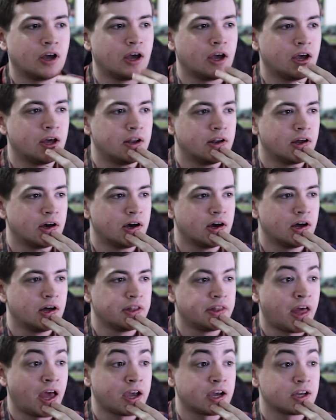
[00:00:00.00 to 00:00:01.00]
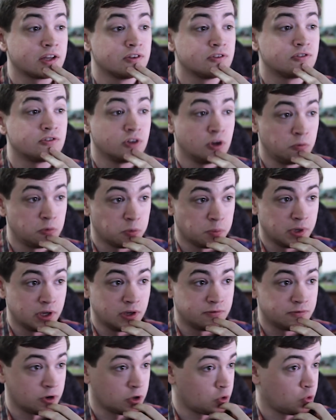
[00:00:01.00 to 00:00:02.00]
And uh, that consumed
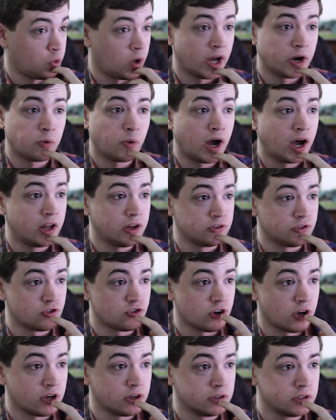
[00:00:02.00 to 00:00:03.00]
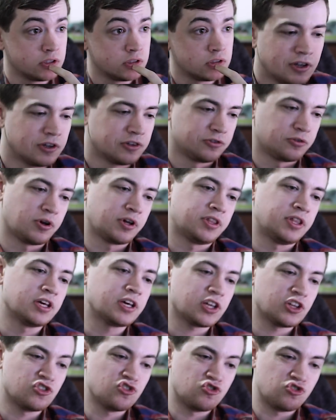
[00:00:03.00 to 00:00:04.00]
me for quite a while as a child. So I
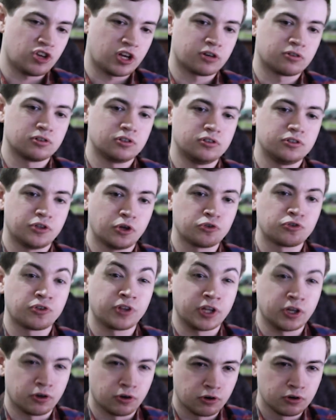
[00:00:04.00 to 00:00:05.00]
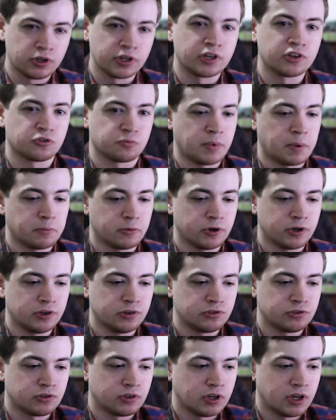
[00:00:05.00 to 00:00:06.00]
think in general, those are the earliest
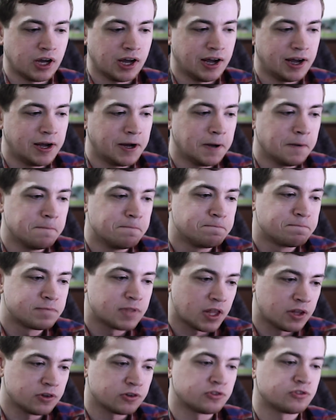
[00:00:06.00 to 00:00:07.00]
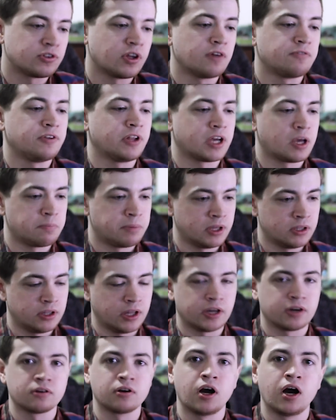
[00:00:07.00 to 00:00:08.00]
memories. Uh, then there's stuff like a bit
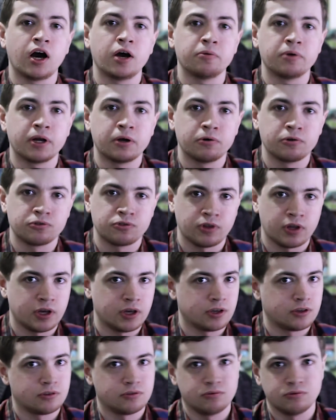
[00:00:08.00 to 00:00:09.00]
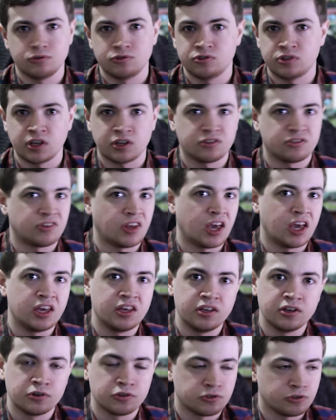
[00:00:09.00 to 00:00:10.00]
later on when I was like six to
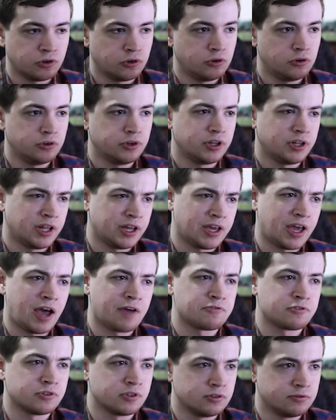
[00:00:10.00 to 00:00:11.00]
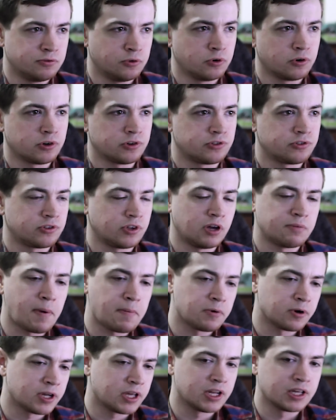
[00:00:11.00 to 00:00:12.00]
eight years old, like after the divorce. I
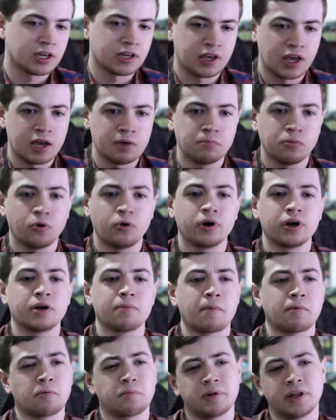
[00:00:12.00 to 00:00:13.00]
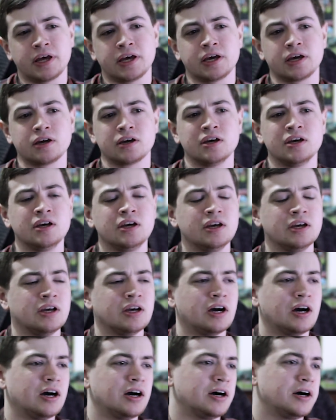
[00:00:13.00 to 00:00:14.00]
remember getting a Game Boy. I remember playing
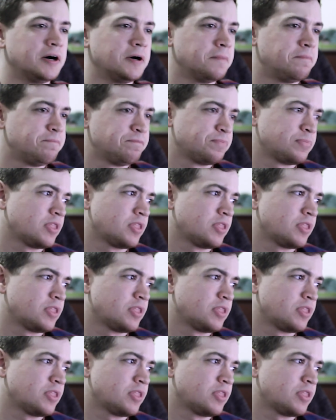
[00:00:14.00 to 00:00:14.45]
uh,